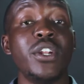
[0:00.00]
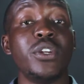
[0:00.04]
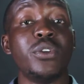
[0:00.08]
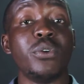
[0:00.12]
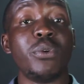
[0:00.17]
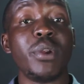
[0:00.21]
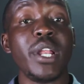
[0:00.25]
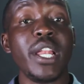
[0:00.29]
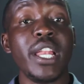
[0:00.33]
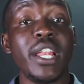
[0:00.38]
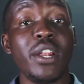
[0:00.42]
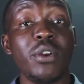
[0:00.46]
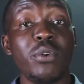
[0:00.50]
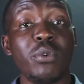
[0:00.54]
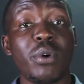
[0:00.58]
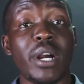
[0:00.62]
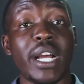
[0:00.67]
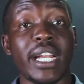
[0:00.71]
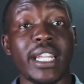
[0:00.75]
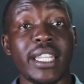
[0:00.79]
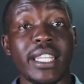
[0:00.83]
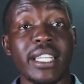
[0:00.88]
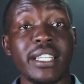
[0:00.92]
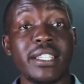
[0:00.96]
to really
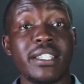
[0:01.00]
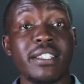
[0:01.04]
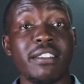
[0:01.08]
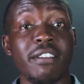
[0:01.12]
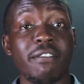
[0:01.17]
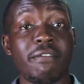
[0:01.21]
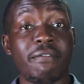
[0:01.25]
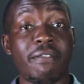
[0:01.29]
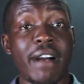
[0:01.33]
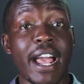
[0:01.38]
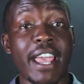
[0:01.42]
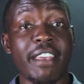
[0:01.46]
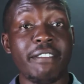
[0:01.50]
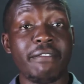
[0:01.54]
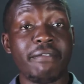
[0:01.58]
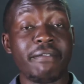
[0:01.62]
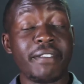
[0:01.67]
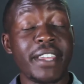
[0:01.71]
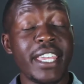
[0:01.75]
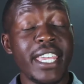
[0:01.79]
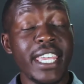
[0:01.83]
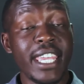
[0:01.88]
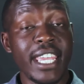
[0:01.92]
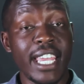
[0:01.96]
look at these
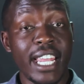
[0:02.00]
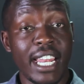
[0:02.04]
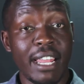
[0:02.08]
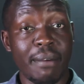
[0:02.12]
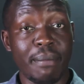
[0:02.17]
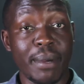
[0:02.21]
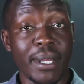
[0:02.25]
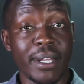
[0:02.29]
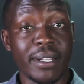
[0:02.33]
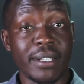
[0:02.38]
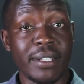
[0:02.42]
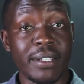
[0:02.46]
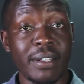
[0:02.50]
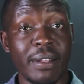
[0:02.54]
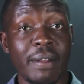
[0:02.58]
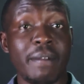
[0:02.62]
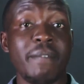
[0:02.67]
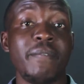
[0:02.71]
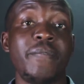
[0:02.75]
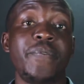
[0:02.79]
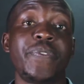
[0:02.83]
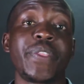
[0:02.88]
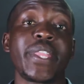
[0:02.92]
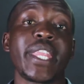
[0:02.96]
5 key elements
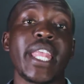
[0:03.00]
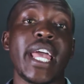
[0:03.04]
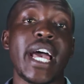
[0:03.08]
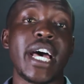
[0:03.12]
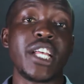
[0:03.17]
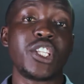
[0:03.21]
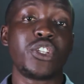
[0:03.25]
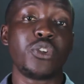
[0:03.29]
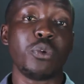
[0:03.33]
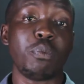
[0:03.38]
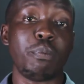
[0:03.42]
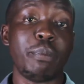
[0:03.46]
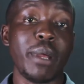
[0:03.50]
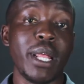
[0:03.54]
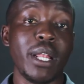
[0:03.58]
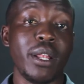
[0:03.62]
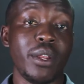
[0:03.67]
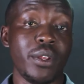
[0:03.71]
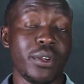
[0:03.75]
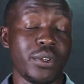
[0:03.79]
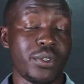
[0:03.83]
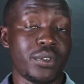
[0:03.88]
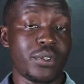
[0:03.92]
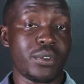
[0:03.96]
as you
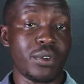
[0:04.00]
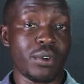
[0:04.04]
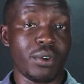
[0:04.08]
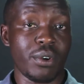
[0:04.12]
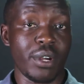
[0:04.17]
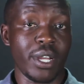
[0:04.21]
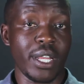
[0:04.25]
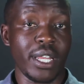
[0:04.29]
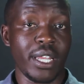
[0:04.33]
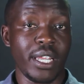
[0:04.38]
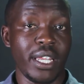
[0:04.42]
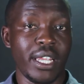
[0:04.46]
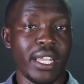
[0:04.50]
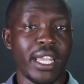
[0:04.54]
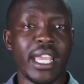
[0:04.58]
build your story.